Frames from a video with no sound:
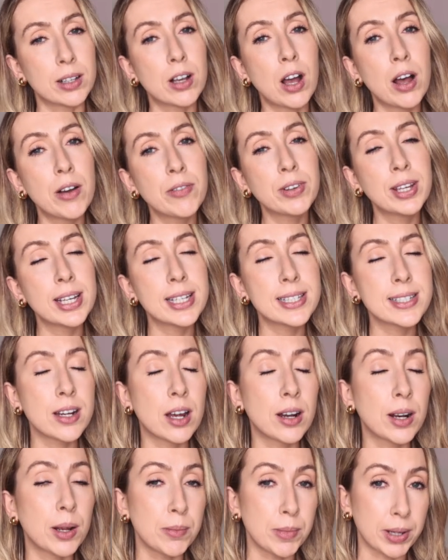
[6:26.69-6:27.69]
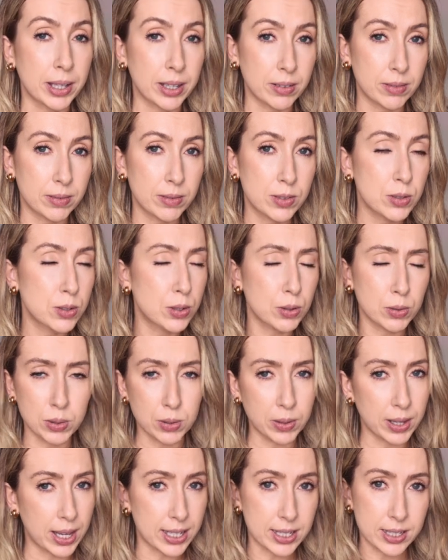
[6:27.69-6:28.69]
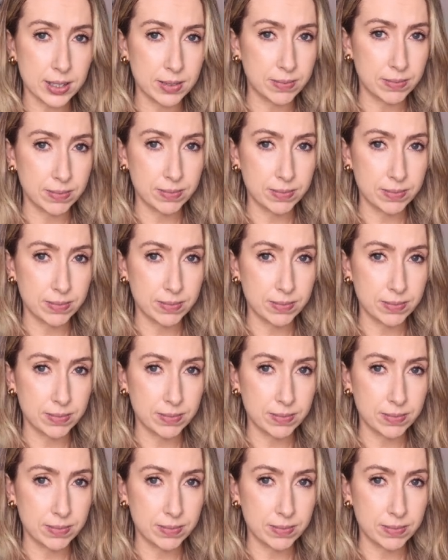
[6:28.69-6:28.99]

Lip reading: Coffee is not a meal, so don't do that.